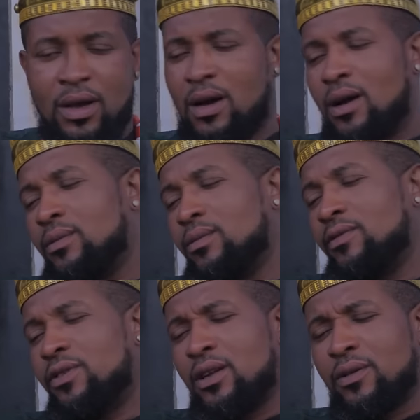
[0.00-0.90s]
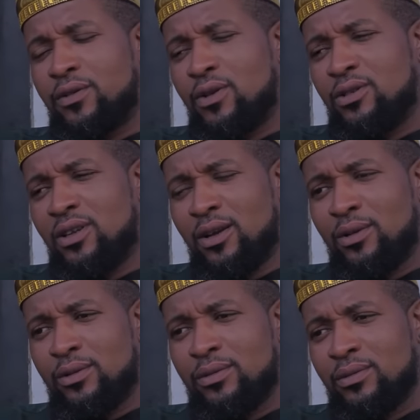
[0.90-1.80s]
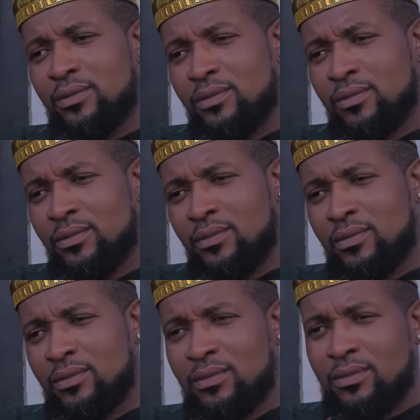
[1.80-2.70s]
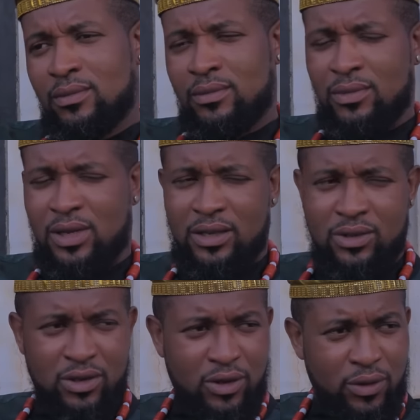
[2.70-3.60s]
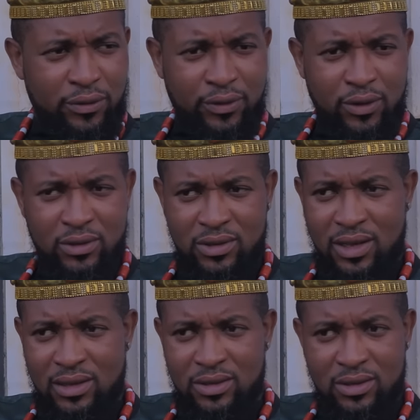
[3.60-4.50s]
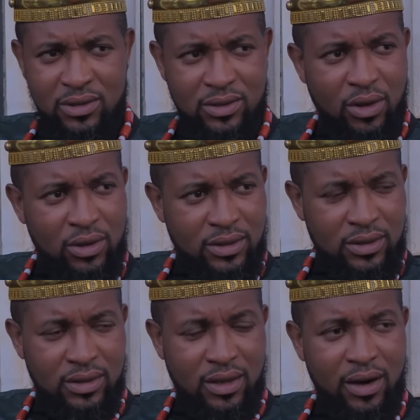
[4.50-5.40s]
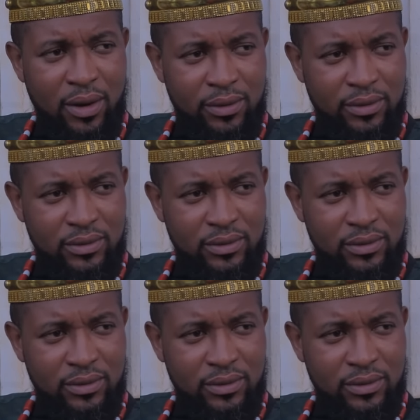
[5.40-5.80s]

Oh, Father, of course I know. But that is not enough for us to start discussing the crown.